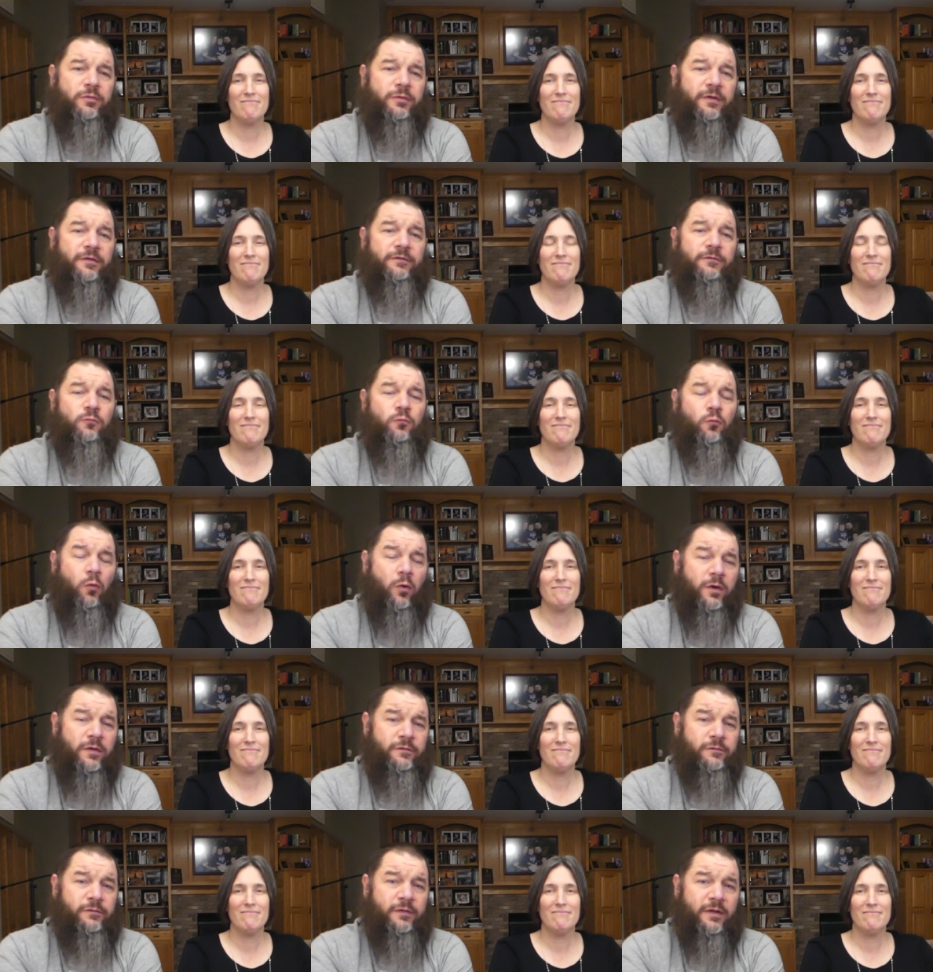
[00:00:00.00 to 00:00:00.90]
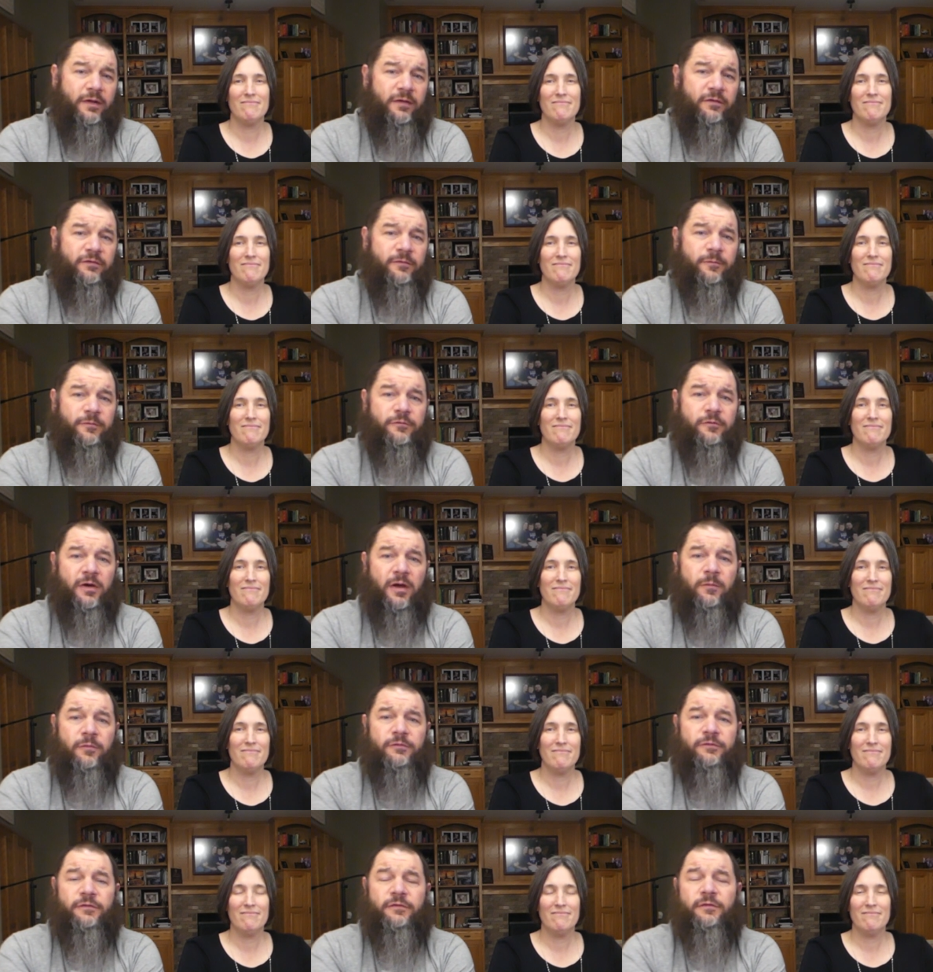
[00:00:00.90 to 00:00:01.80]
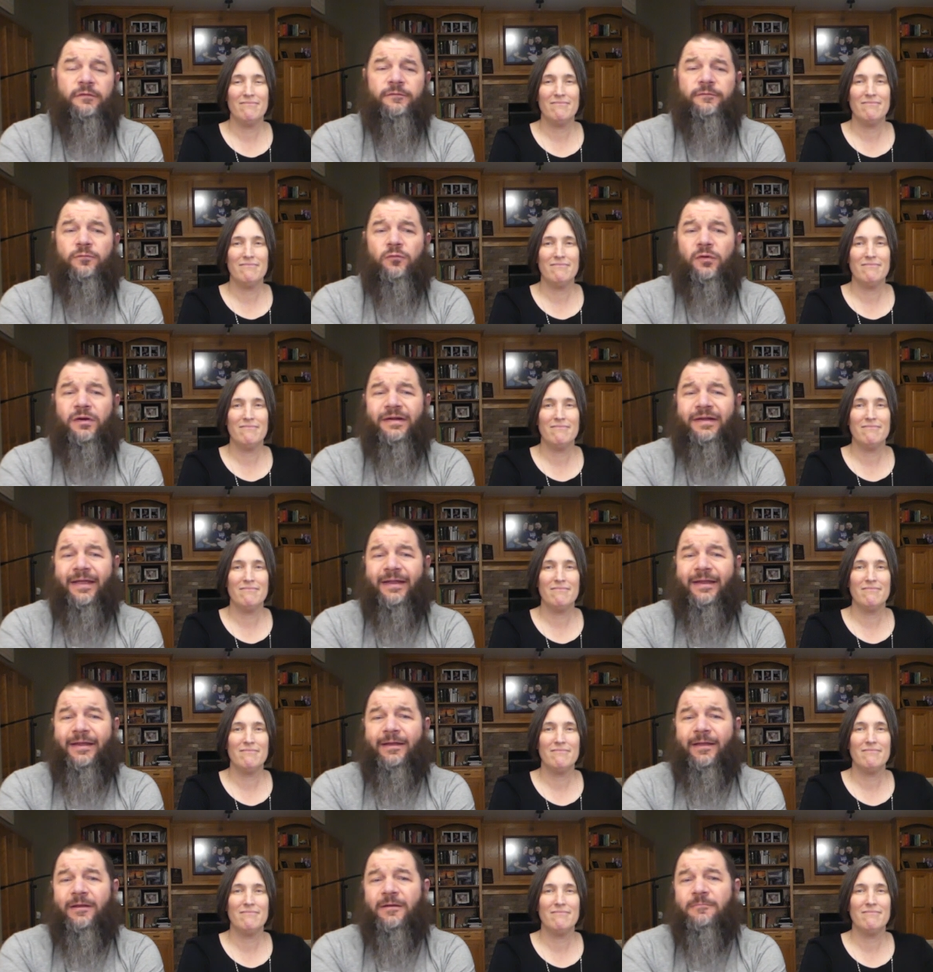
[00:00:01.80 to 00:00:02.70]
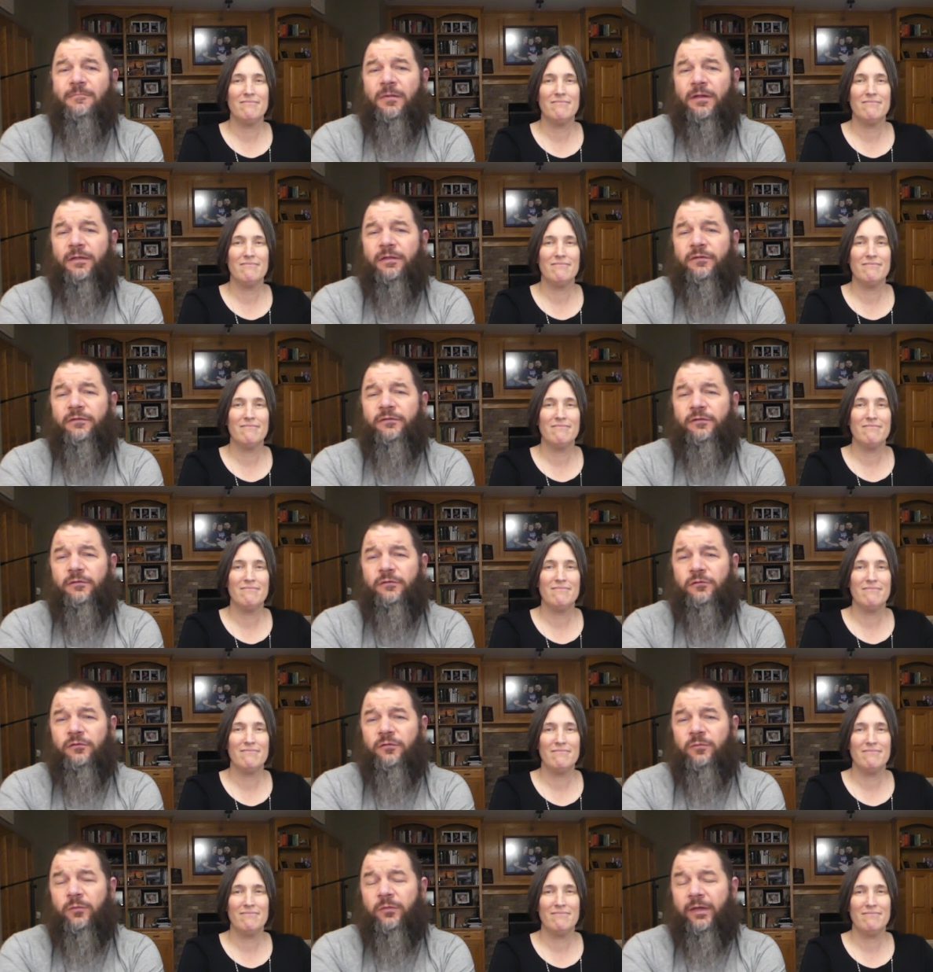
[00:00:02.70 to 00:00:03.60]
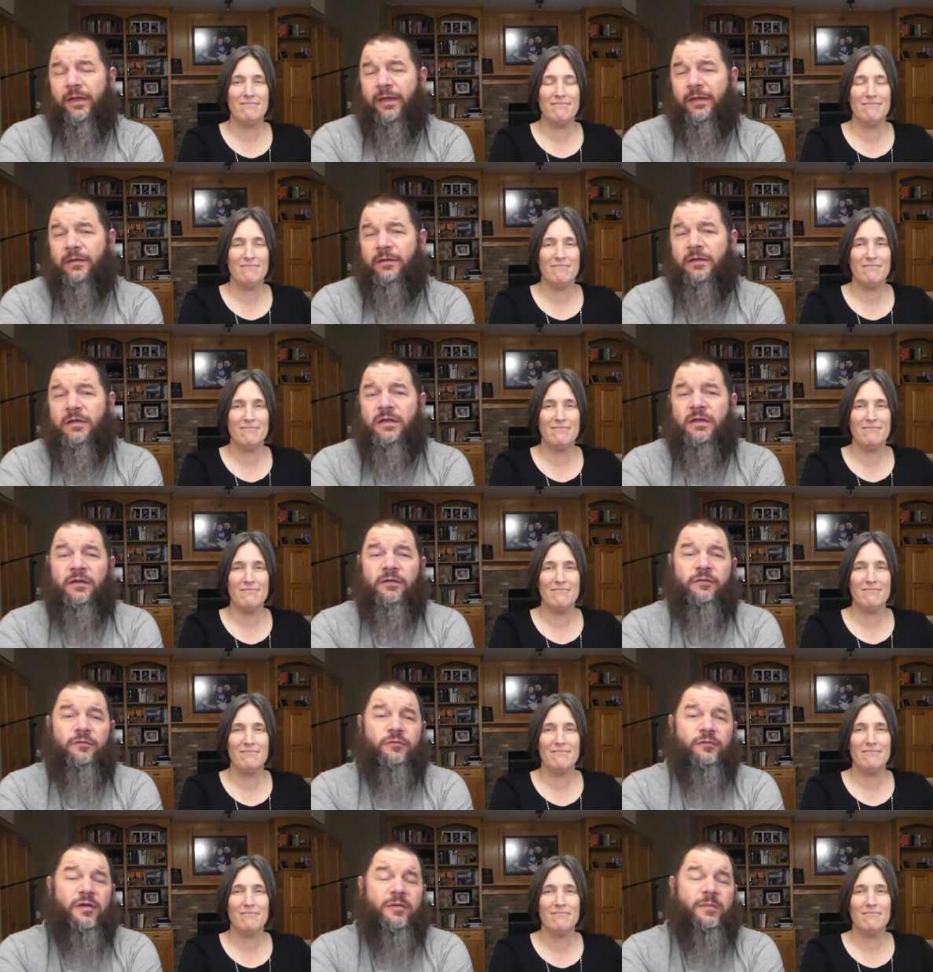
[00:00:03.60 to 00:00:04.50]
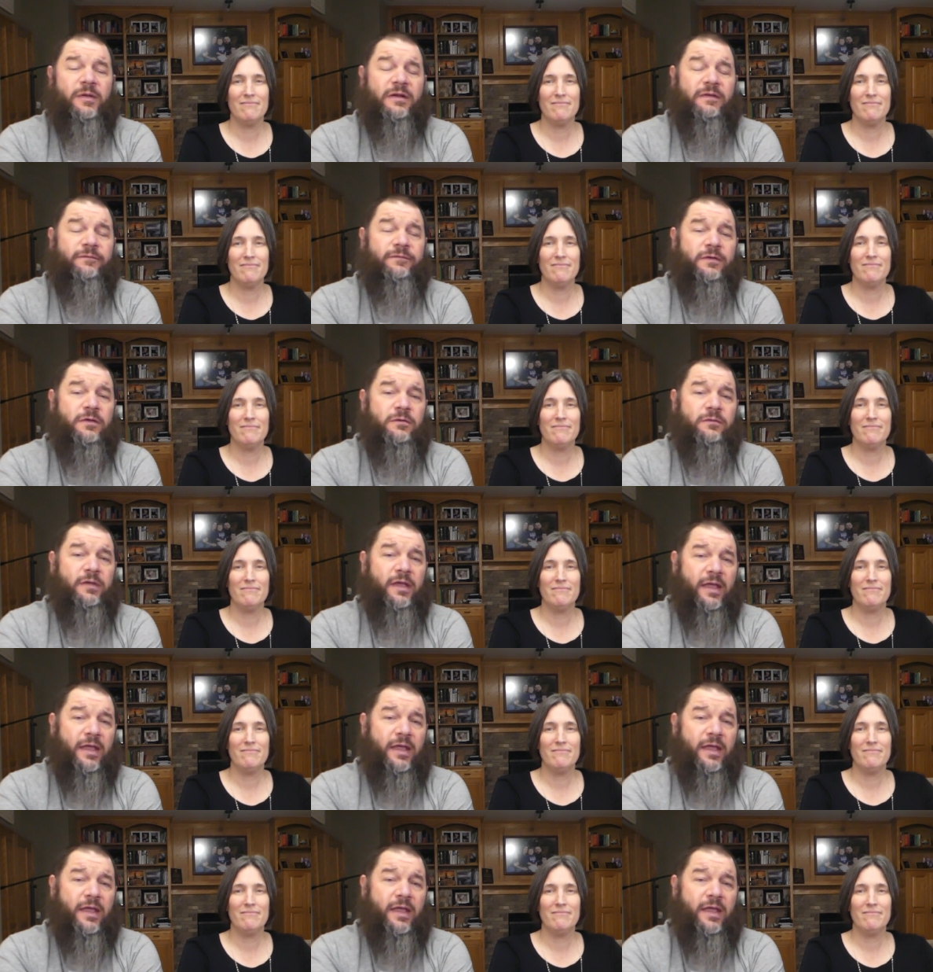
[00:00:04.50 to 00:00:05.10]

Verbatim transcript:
Speaker 1: Plus was letting subscribers of their $4.99 a month Essentials plan stream NFL